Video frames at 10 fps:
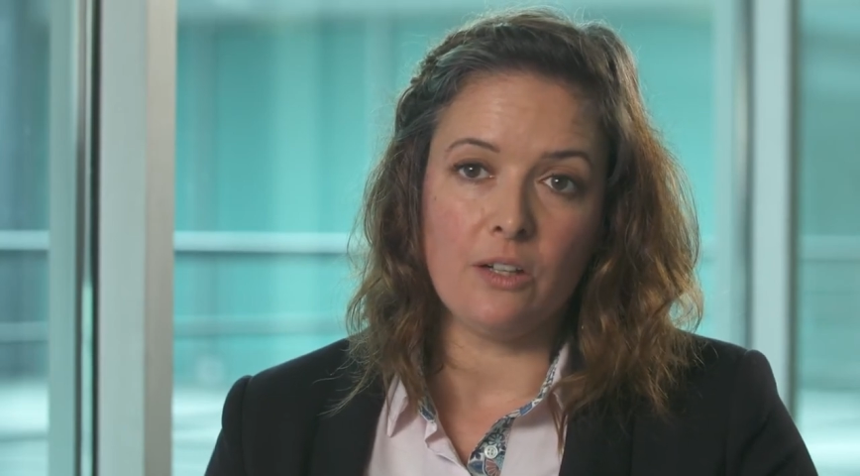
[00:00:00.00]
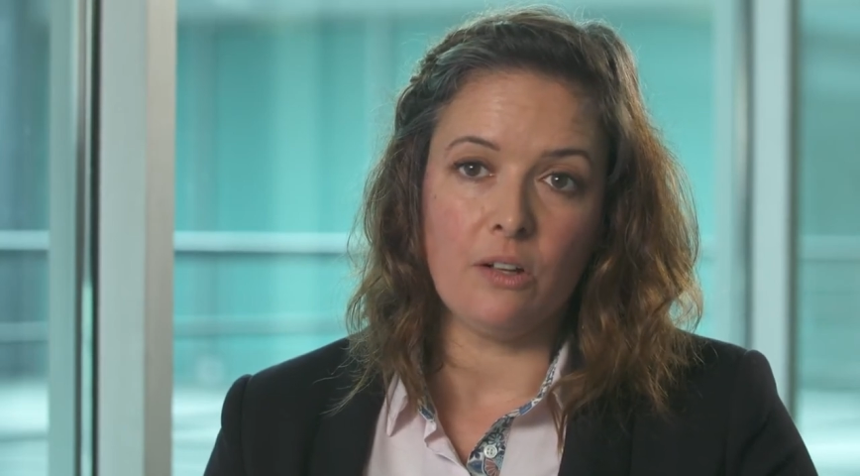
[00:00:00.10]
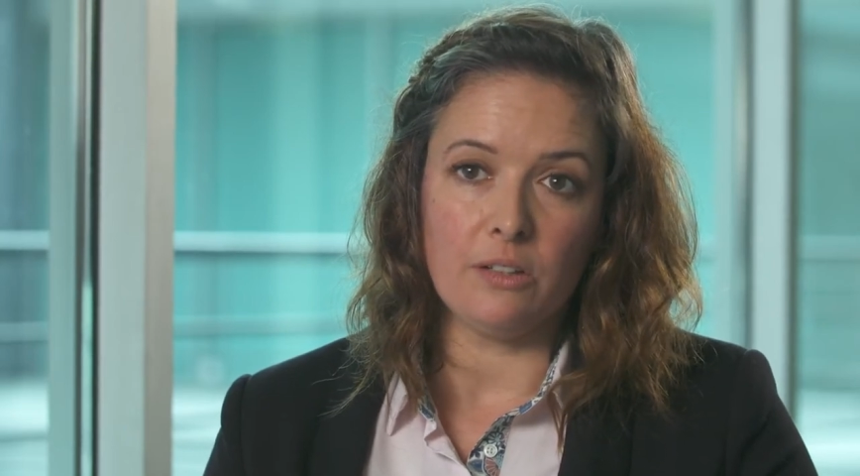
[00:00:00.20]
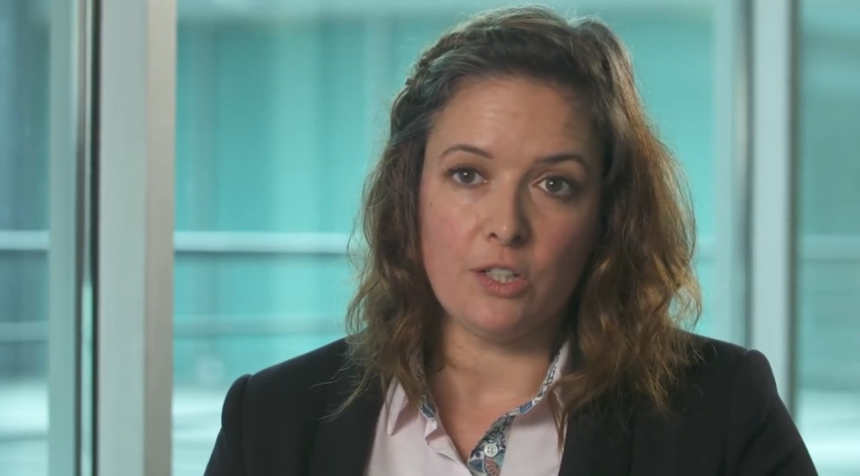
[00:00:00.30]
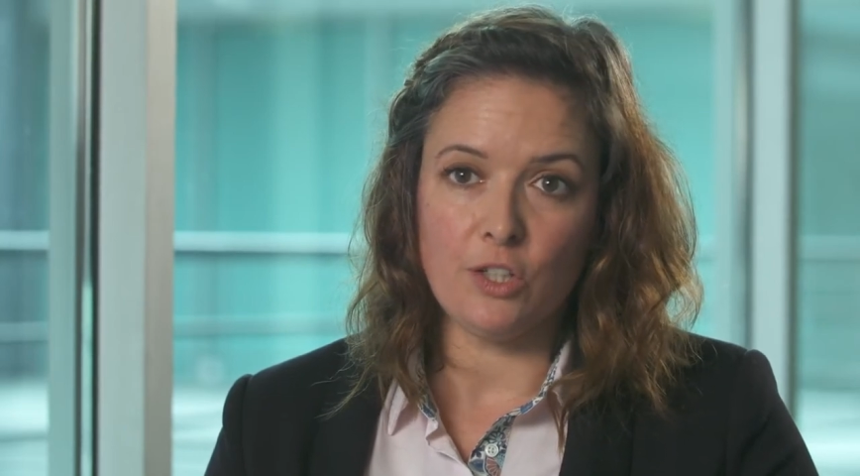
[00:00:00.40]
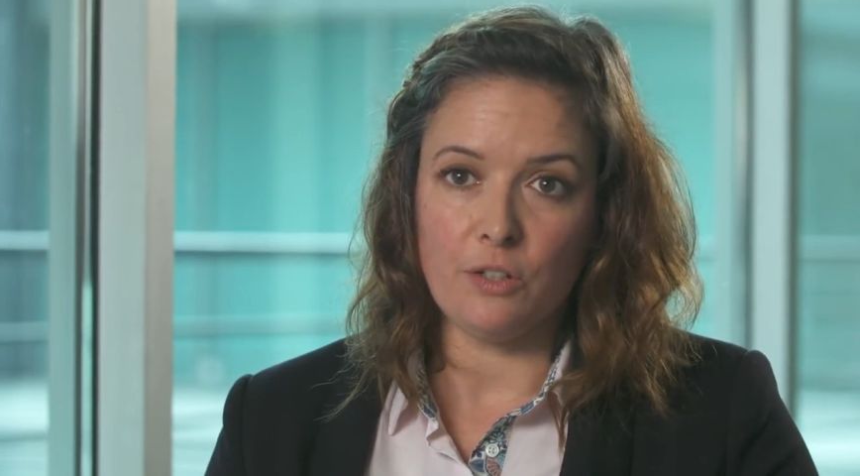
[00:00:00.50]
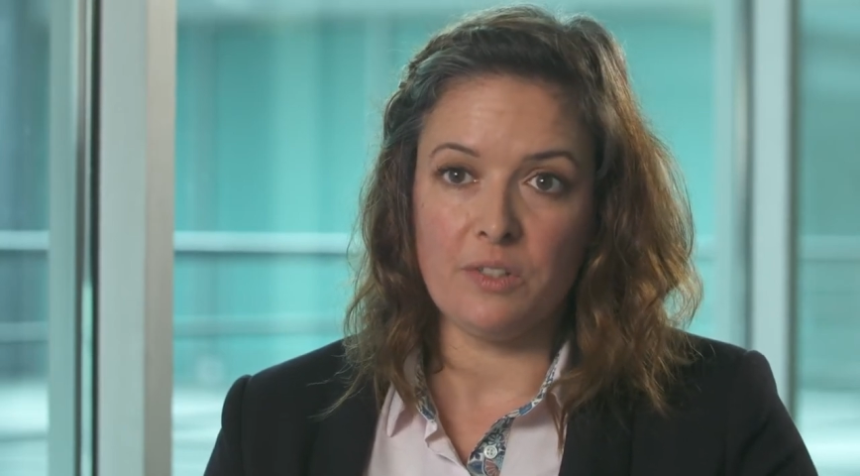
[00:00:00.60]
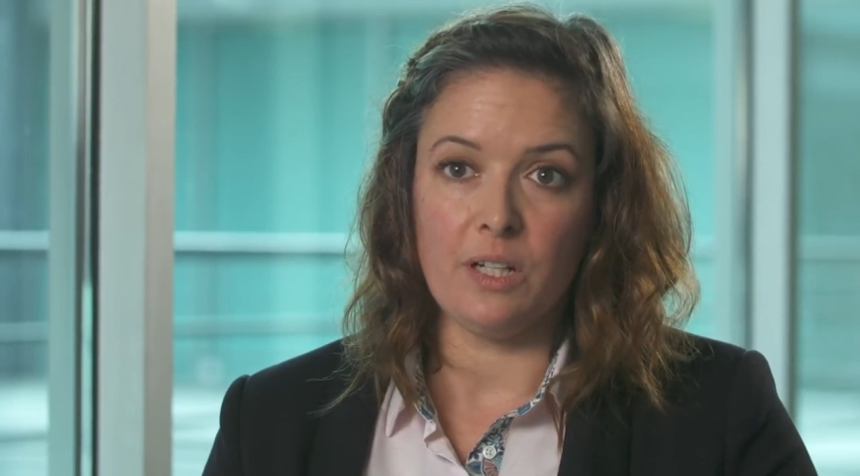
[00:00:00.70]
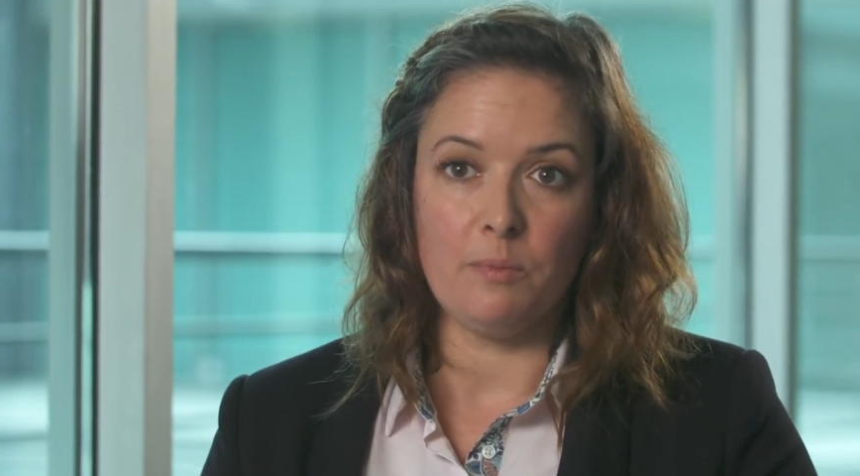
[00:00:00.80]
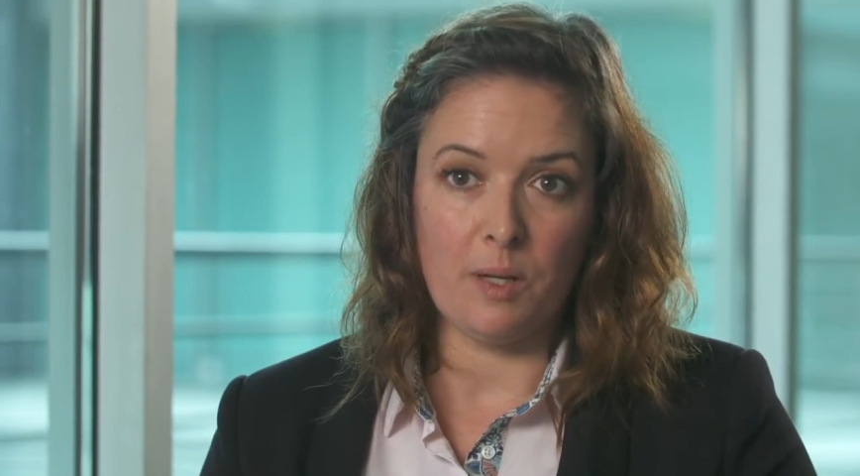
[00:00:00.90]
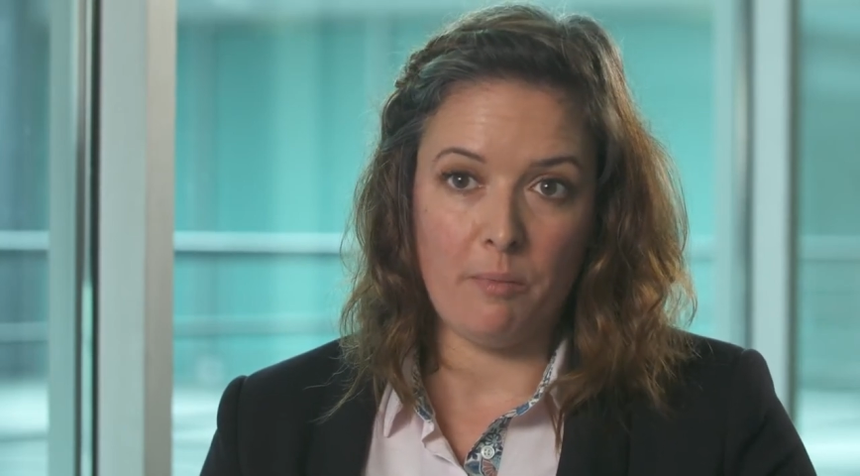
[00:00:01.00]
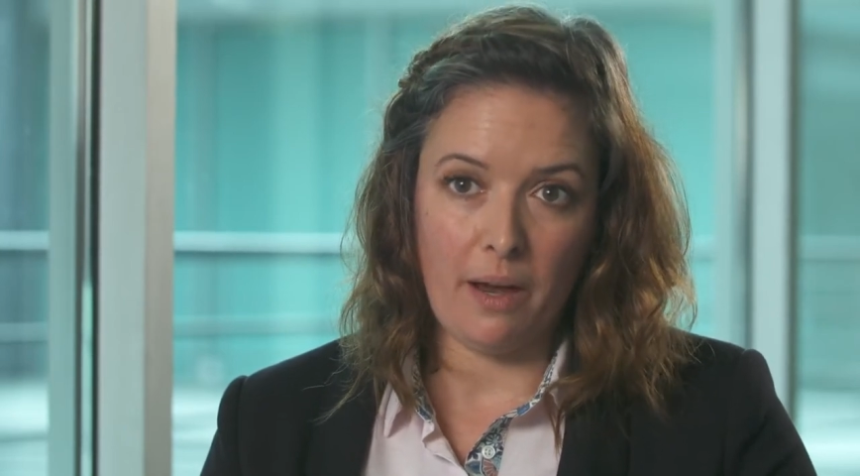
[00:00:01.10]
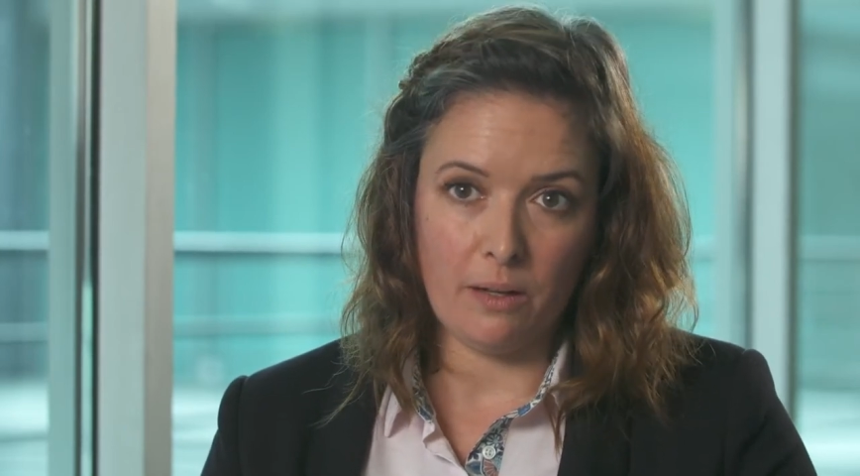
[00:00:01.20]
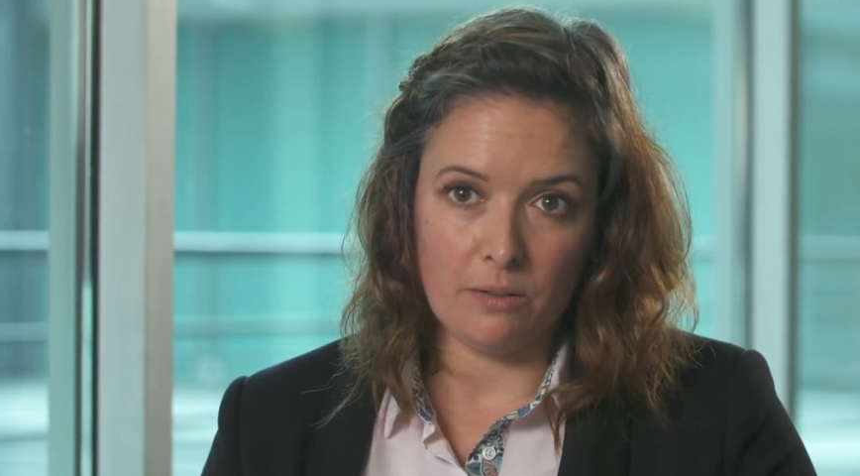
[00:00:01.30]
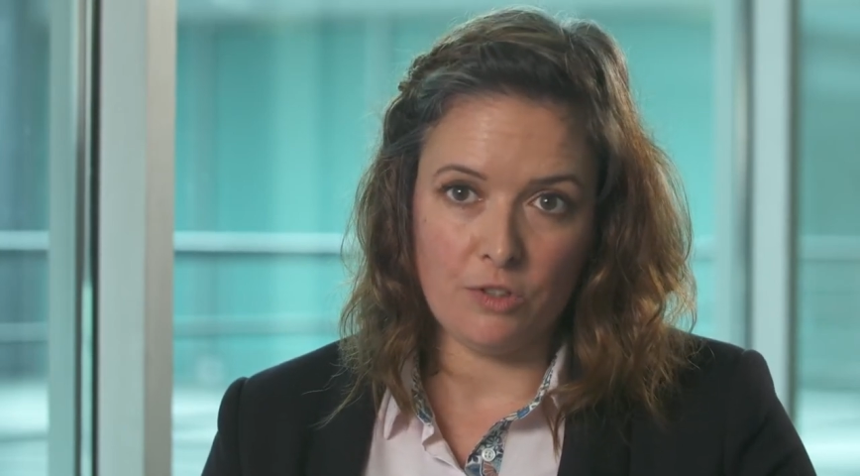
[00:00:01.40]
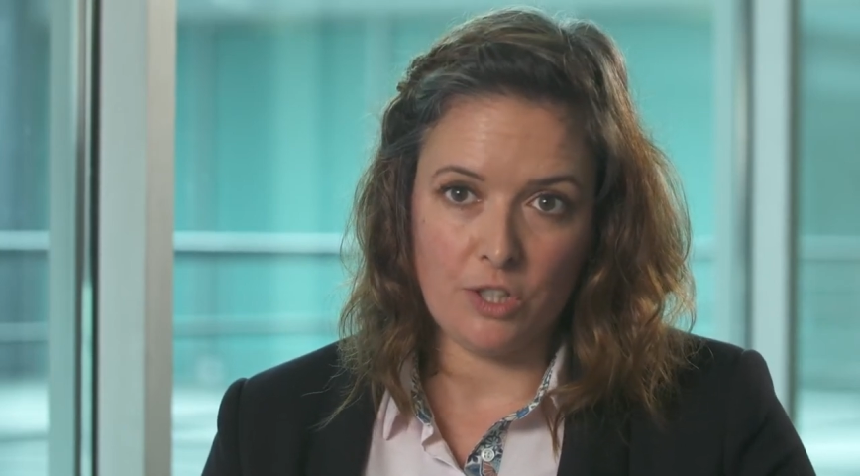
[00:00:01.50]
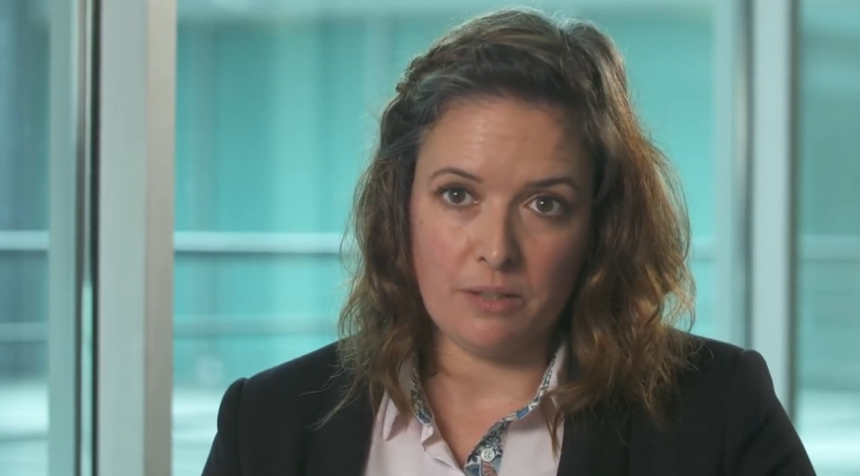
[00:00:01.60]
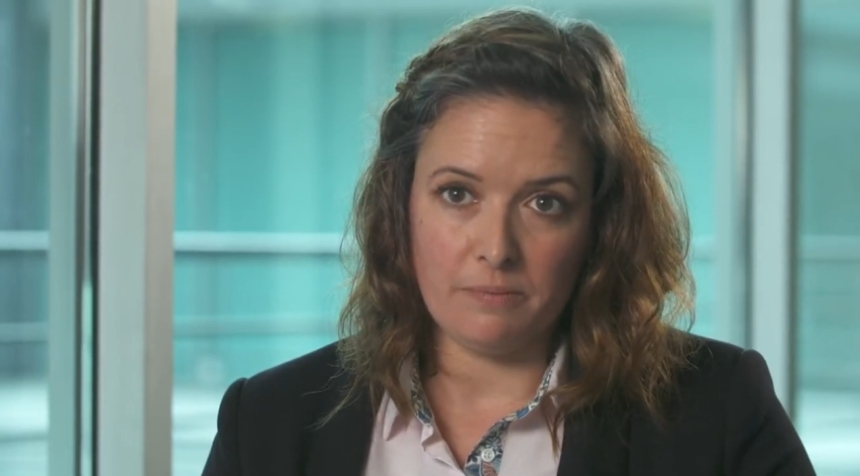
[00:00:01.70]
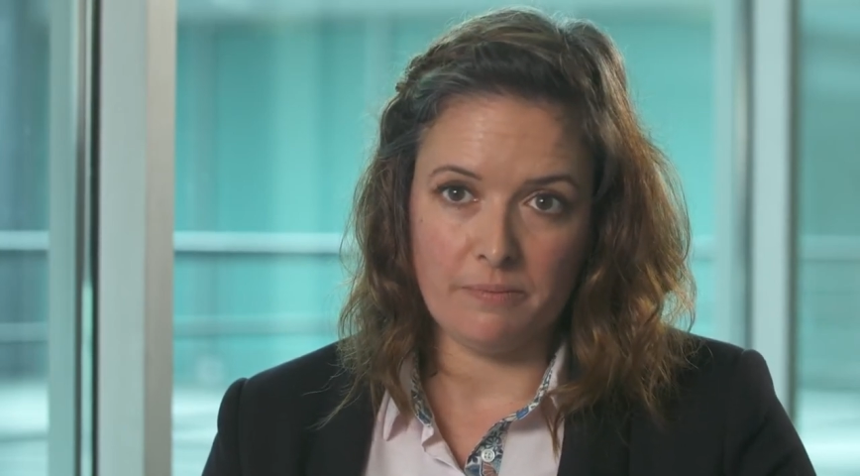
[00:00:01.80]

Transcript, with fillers: knowledge of telomere biology.